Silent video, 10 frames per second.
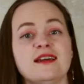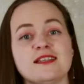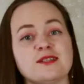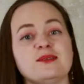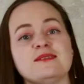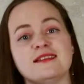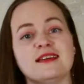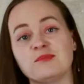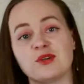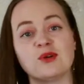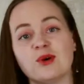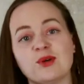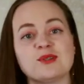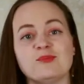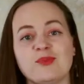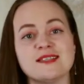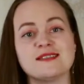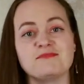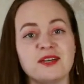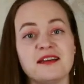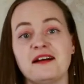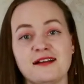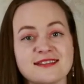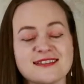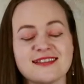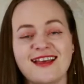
I told that I'm going to pass my IELTS.